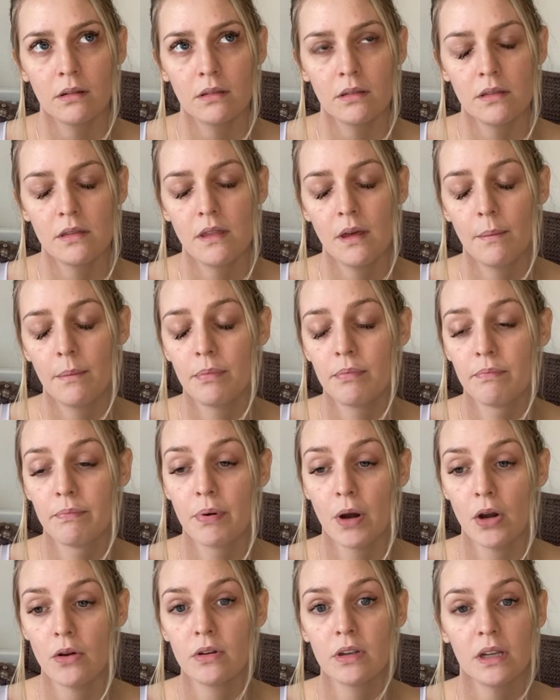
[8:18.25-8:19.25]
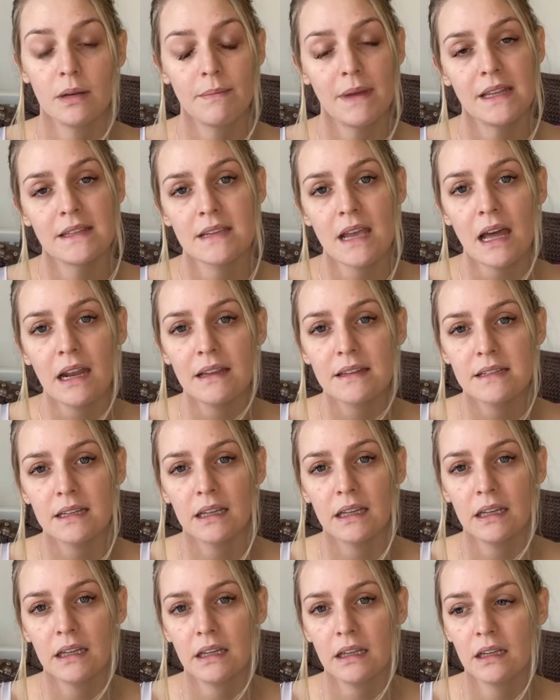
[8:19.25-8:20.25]
the broken
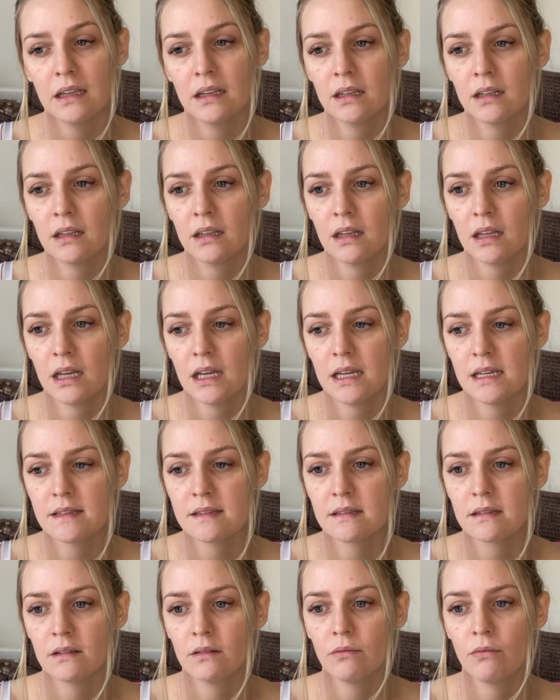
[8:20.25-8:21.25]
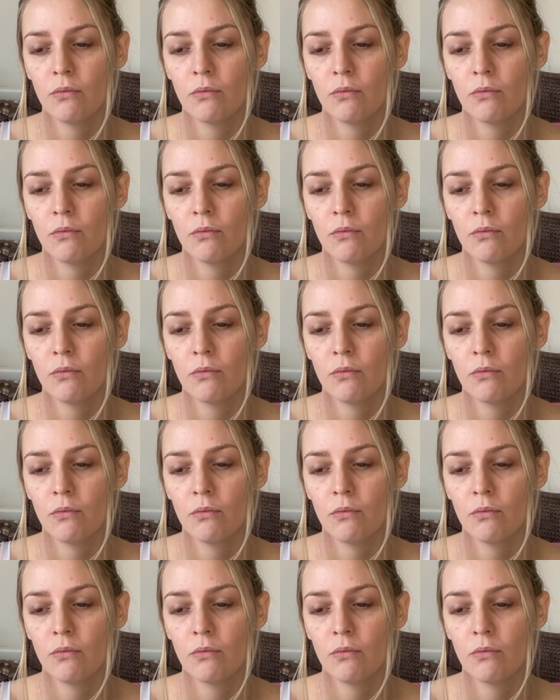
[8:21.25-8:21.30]
mentality is,